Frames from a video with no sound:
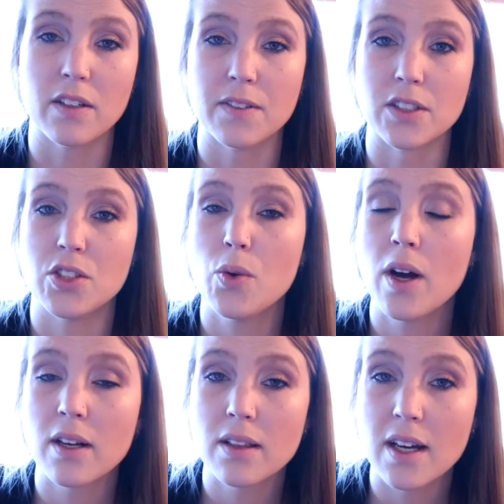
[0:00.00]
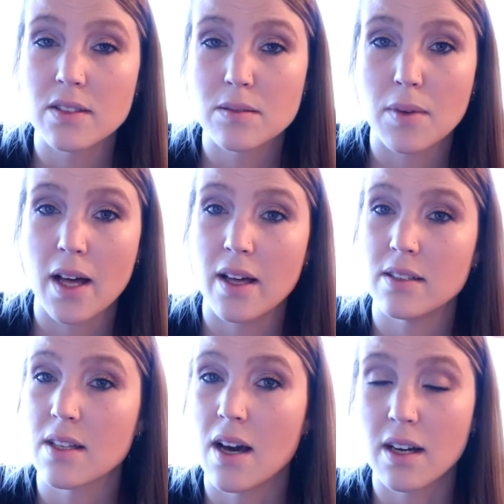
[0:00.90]
for 200,000
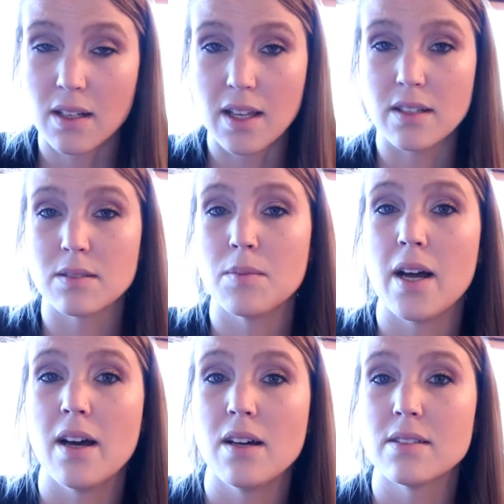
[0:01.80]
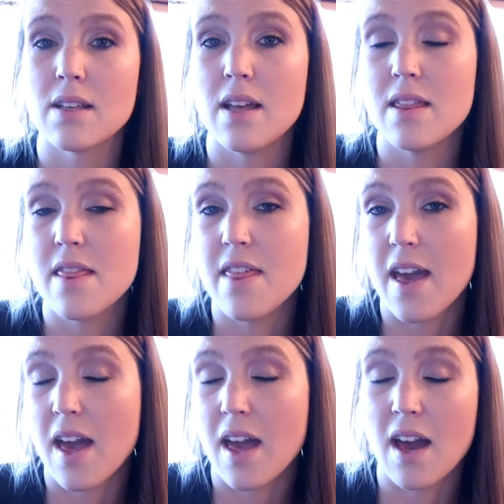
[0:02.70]
miles, 100,000 miles, and
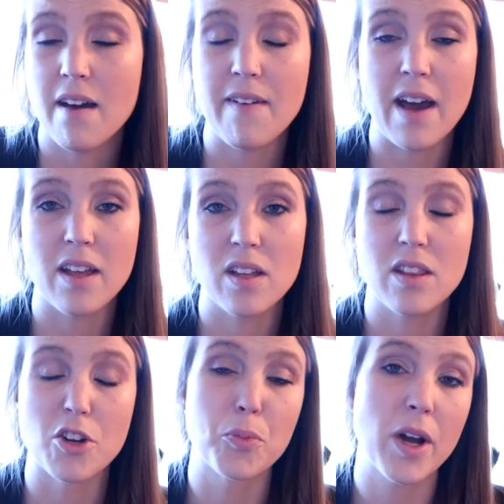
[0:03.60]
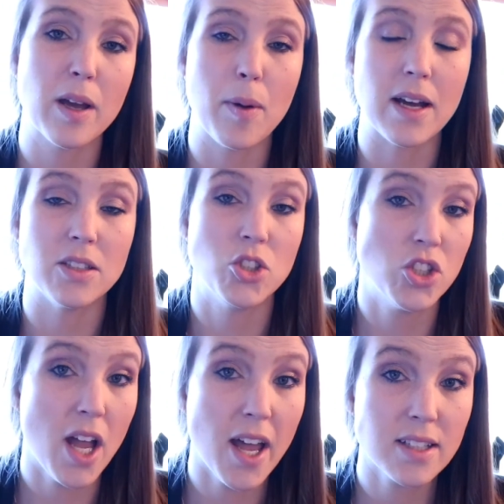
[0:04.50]
they have had their brake pads
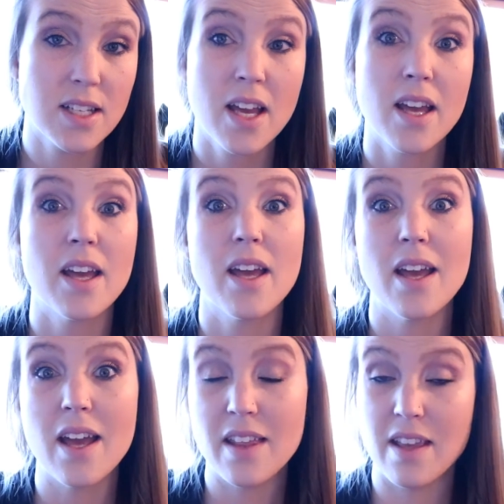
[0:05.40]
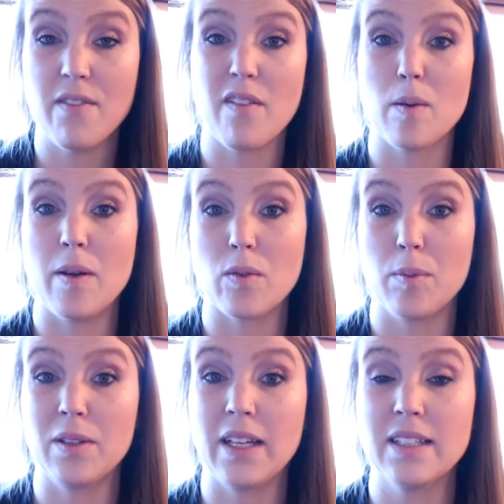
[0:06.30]
checked and they've never been
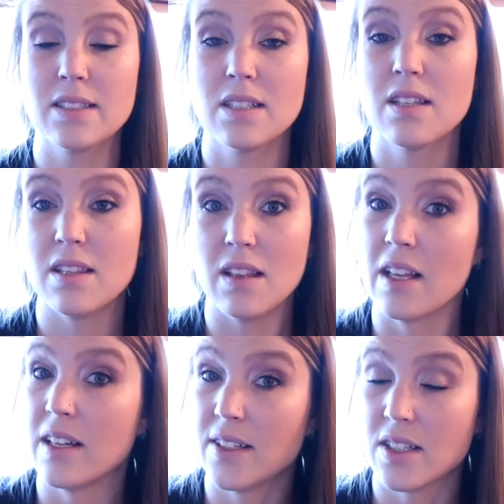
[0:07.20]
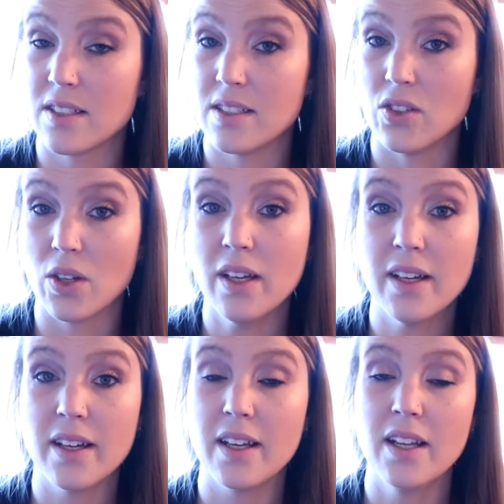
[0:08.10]
replaced, that they're still
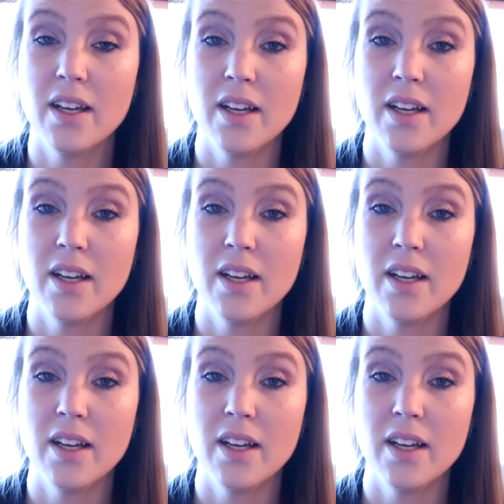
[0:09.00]
good.